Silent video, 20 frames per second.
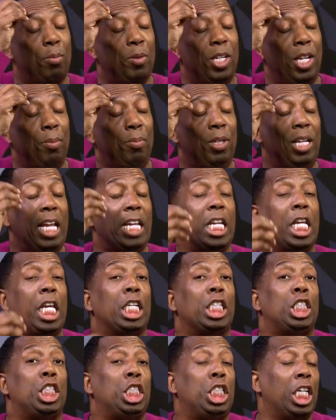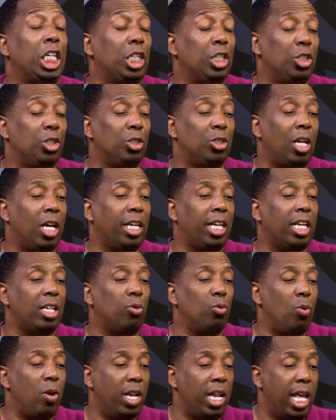manipulating his genitals, I guess.
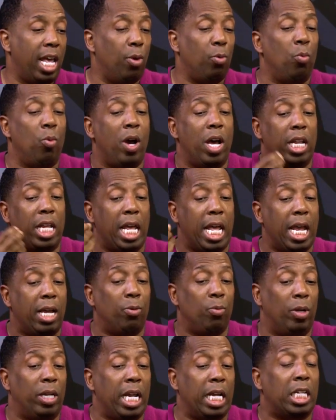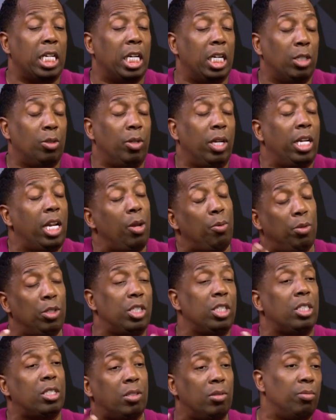One had one, and one had the other, and they were
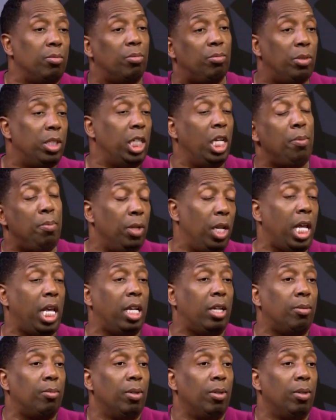just manipulating them.